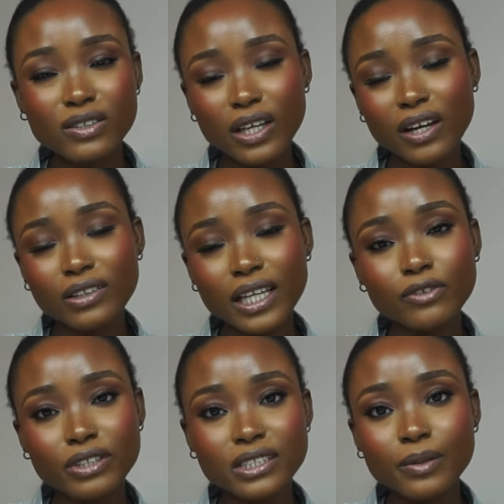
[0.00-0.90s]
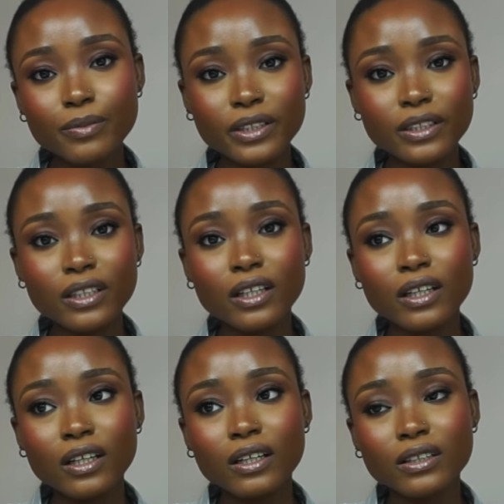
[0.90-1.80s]
They are like reasonably,
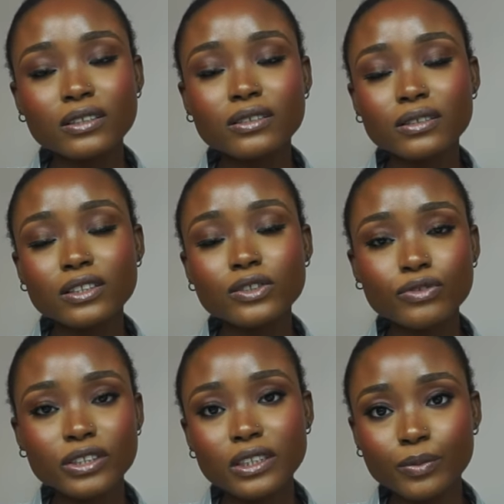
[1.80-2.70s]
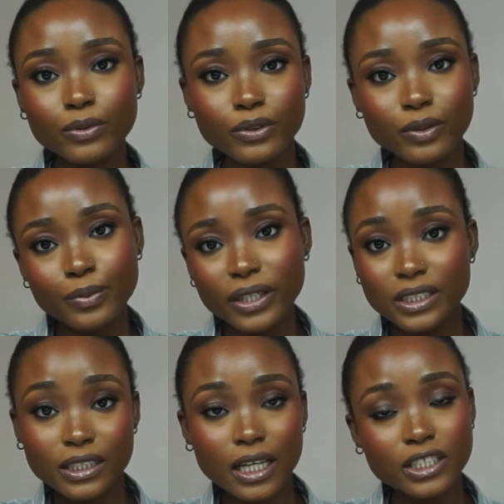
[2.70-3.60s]
it's reasonable, the
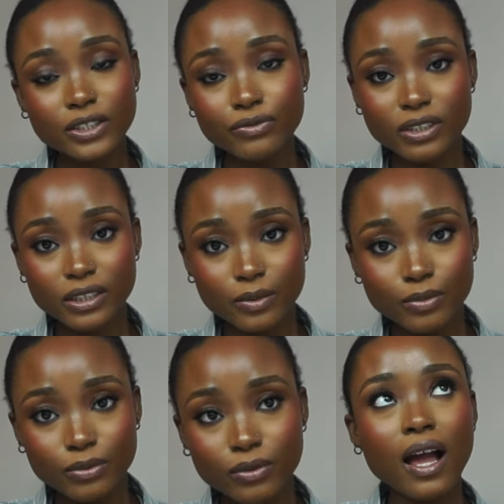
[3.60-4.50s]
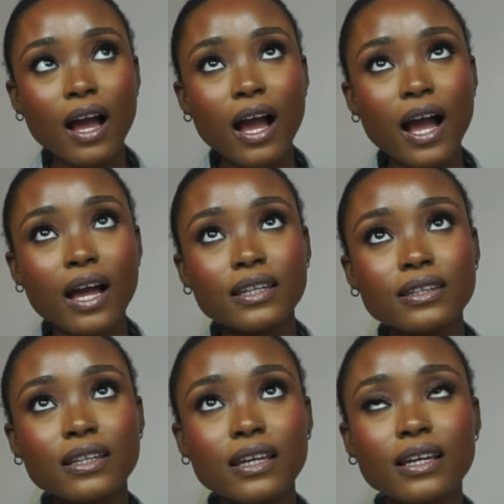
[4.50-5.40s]
prices are actually reasonable.
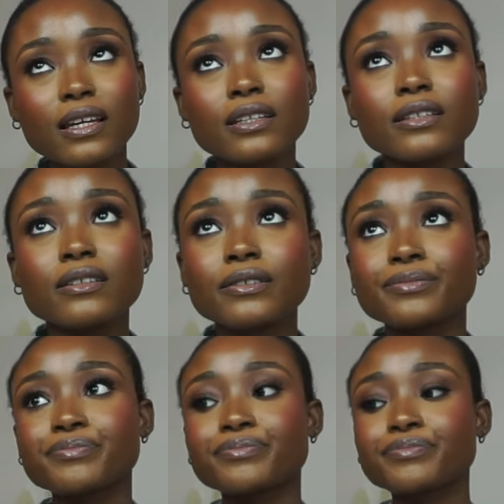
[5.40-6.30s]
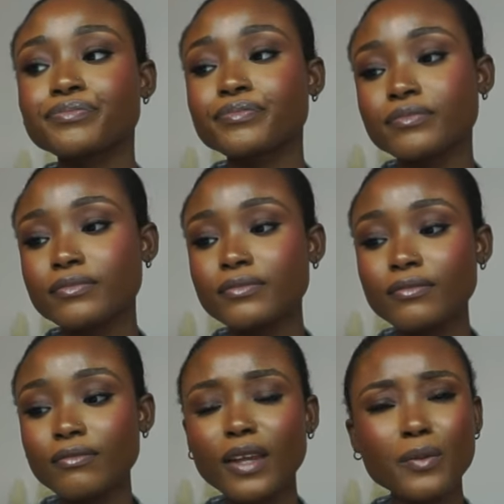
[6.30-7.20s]
And then
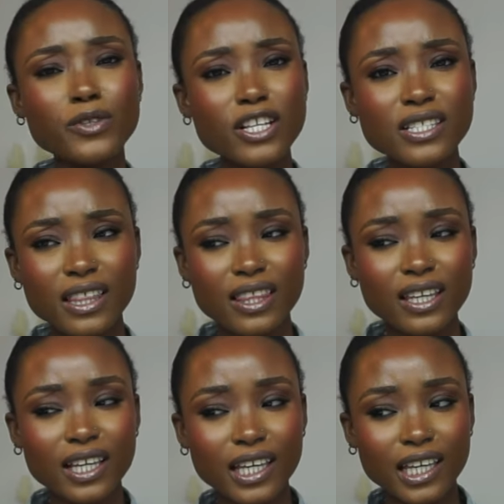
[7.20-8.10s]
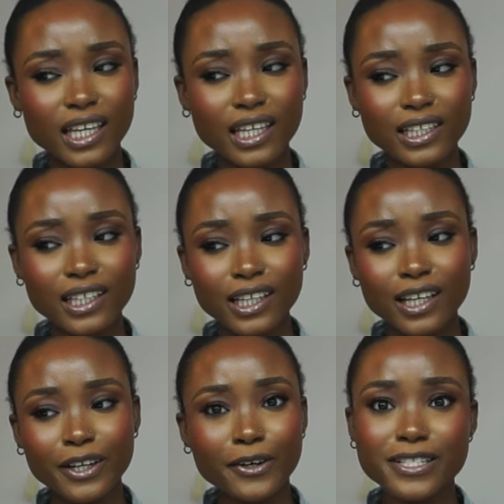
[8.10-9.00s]
I'm trying to think again
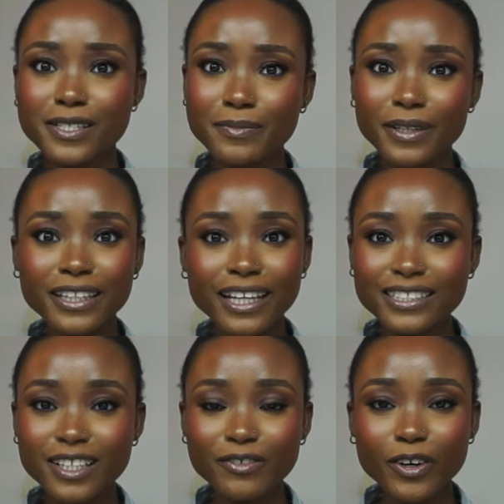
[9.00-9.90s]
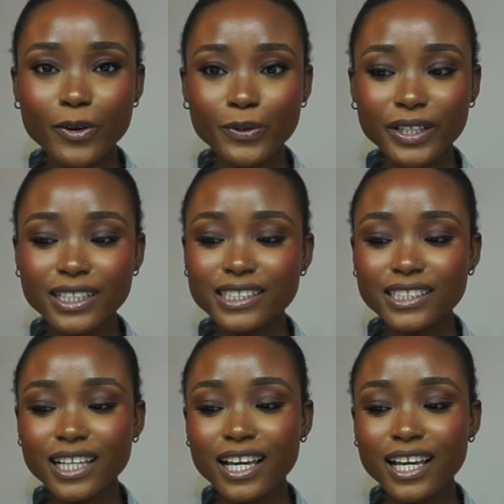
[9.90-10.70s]
because it's been like several weeks.